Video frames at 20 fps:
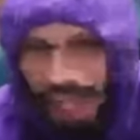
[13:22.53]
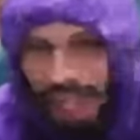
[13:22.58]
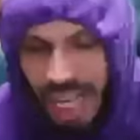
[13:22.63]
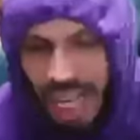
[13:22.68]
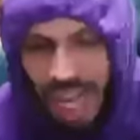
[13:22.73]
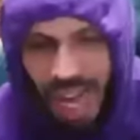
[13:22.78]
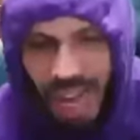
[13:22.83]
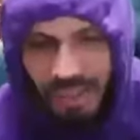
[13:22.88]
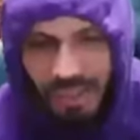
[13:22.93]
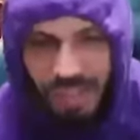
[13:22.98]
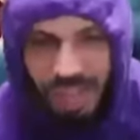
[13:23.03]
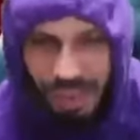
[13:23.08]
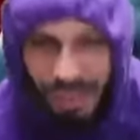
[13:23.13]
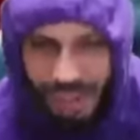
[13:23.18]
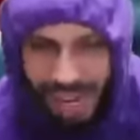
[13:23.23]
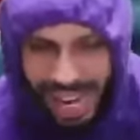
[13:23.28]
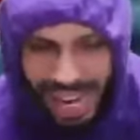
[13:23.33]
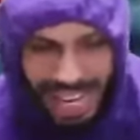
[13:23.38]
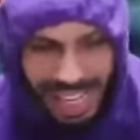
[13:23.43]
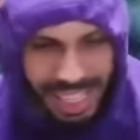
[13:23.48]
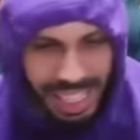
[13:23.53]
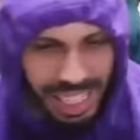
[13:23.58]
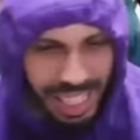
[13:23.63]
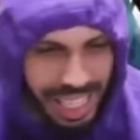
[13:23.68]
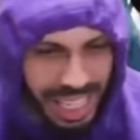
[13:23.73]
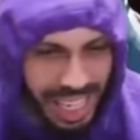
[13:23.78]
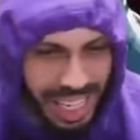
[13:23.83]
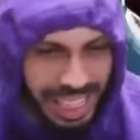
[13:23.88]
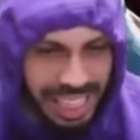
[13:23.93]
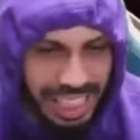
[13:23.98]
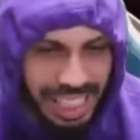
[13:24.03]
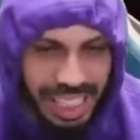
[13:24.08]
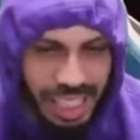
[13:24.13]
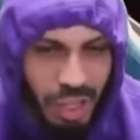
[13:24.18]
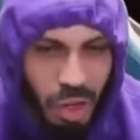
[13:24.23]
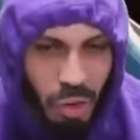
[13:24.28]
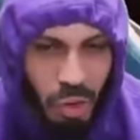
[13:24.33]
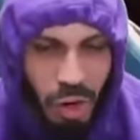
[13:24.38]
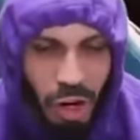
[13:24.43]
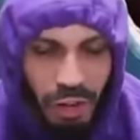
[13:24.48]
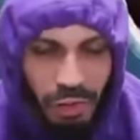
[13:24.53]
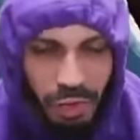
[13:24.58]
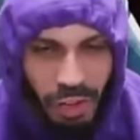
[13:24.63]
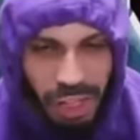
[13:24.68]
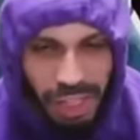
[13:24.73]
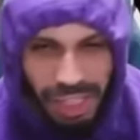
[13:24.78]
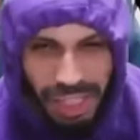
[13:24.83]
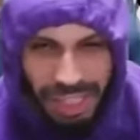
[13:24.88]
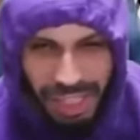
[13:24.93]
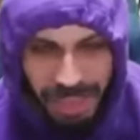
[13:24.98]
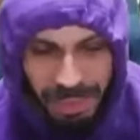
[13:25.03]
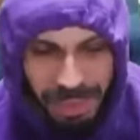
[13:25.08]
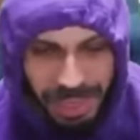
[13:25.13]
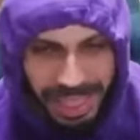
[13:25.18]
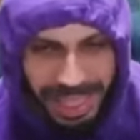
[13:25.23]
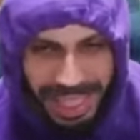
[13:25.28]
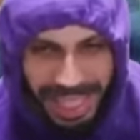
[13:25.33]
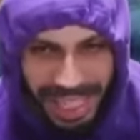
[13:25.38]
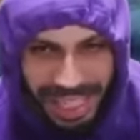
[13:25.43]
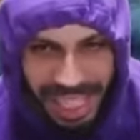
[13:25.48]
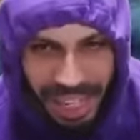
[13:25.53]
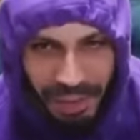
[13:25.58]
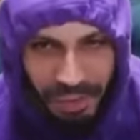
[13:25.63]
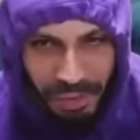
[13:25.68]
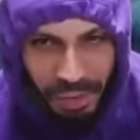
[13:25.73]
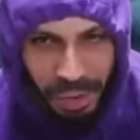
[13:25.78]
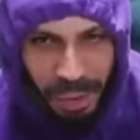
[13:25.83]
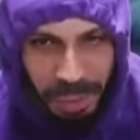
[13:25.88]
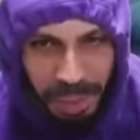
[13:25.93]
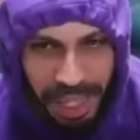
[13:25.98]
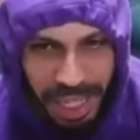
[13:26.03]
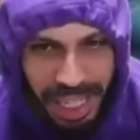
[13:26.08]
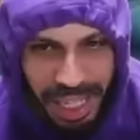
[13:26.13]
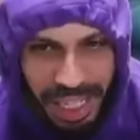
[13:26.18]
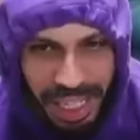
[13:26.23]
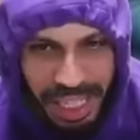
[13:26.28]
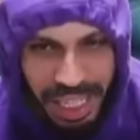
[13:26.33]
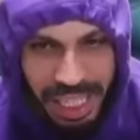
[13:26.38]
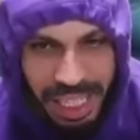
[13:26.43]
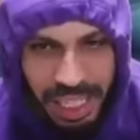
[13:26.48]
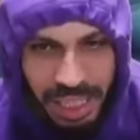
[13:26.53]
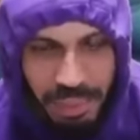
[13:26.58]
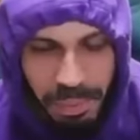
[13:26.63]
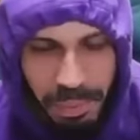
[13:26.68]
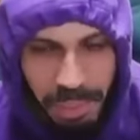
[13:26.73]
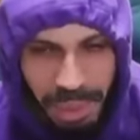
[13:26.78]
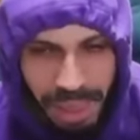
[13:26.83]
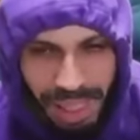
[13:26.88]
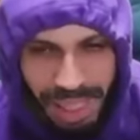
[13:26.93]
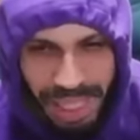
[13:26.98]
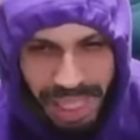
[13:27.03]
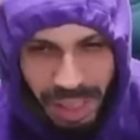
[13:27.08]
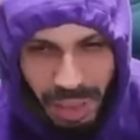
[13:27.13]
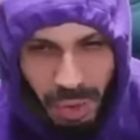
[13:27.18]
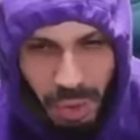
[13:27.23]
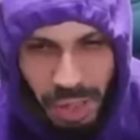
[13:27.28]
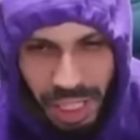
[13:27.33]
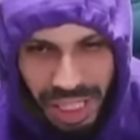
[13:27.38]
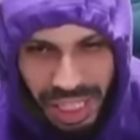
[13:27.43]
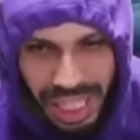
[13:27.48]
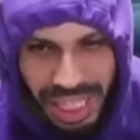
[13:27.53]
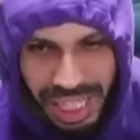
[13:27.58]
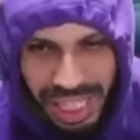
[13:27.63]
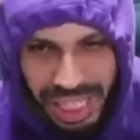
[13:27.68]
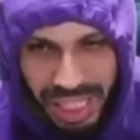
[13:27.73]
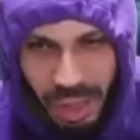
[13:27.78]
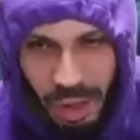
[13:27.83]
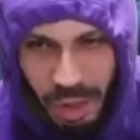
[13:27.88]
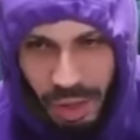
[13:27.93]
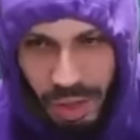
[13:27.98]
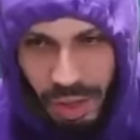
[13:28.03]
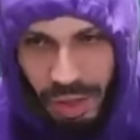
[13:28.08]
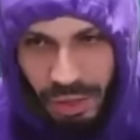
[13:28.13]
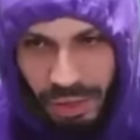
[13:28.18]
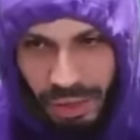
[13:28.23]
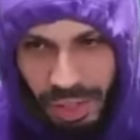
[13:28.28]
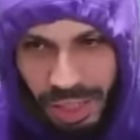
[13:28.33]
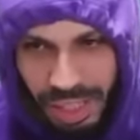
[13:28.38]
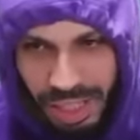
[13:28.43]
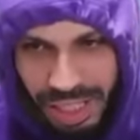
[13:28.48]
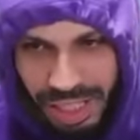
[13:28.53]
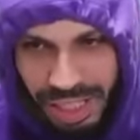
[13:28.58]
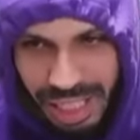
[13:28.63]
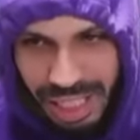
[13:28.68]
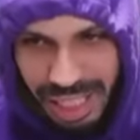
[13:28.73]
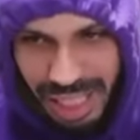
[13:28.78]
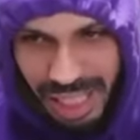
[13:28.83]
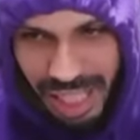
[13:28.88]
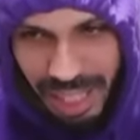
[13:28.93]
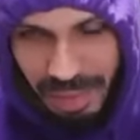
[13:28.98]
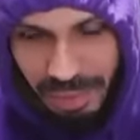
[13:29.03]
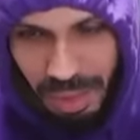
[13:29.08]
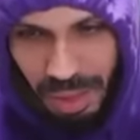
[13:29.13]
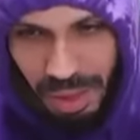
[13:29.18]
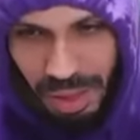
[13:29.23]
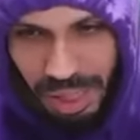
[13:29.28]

I've never had a KD go off on us. I've been saying that for a minute, but guess what? KD going off on us this game, bro.